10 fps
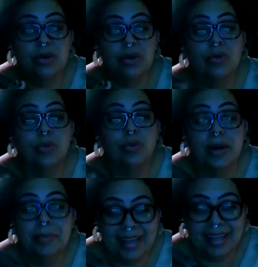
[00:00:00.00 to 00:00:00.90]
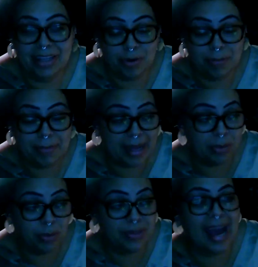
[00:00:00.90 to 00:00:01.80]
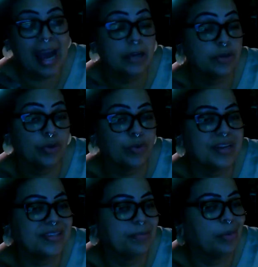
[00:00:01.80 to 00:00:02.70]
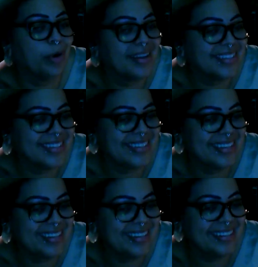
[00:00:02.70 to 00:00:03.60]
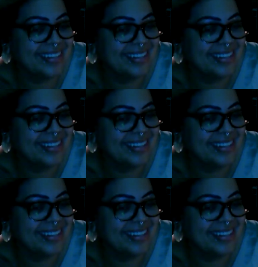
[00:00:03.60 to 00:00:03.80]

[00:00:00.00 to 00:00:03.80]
whereby you're met with actual reciprocity,